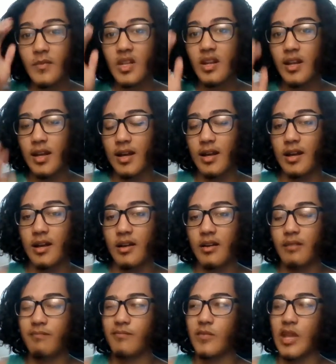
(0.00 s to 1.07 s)

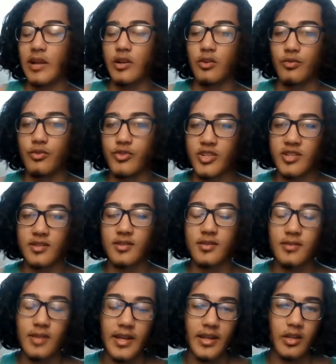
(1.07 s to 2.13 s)
like Aruj is
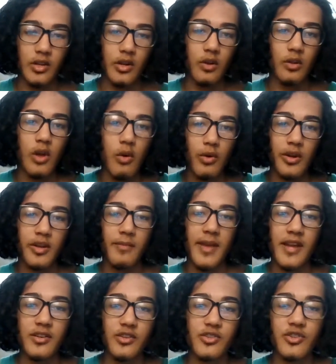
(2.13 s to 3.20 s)
like, lower
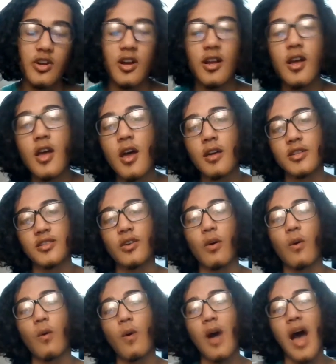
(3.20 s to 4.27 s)
Commander Strong.
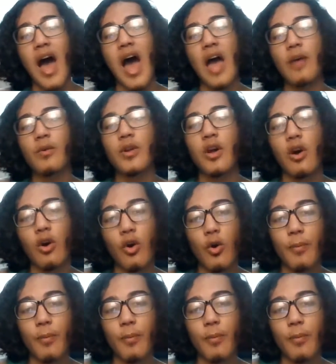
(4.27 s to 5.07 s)
So I would hope